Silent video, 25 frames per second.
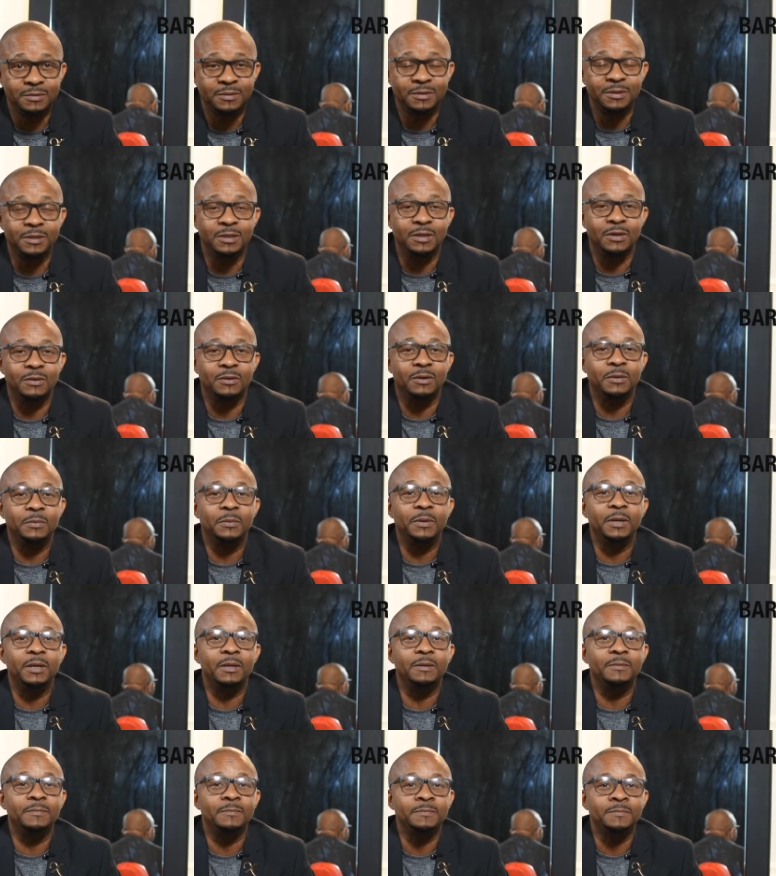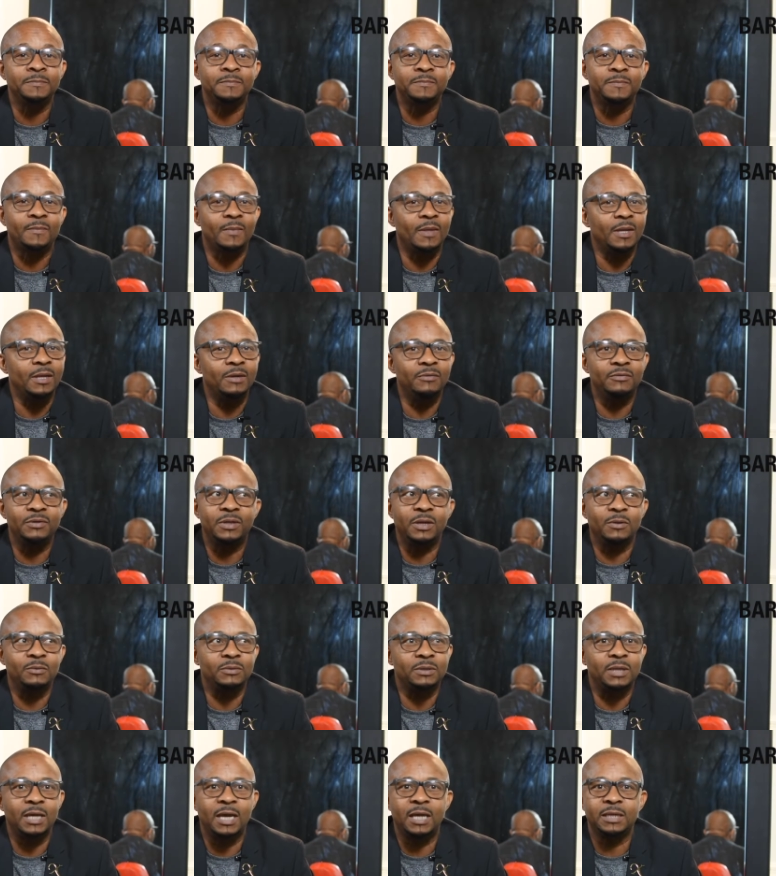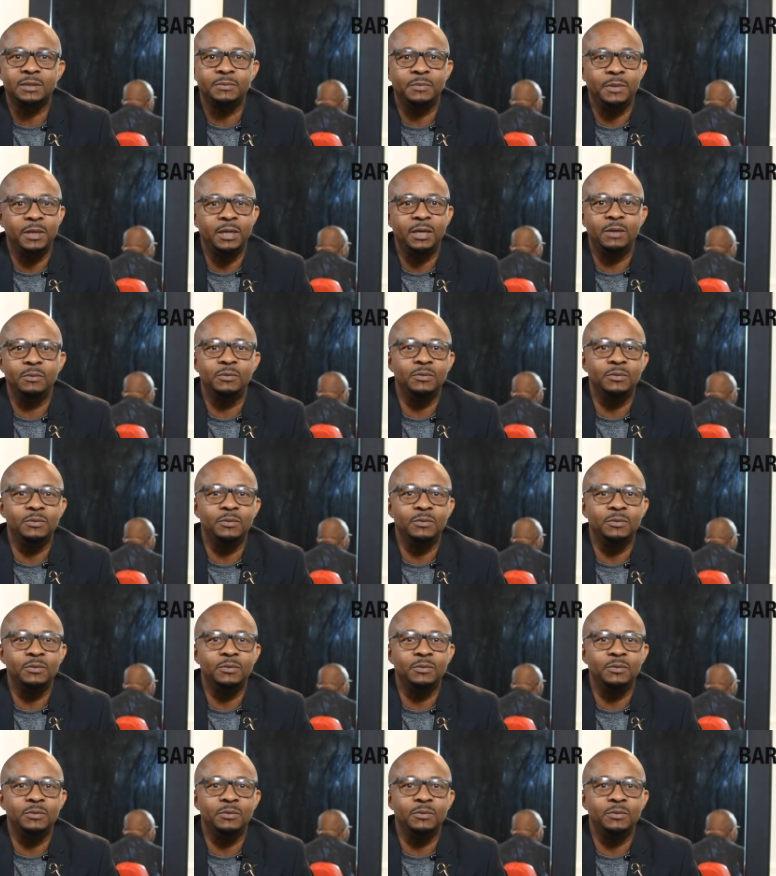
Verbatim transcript: You know what I mean? everything was last minute.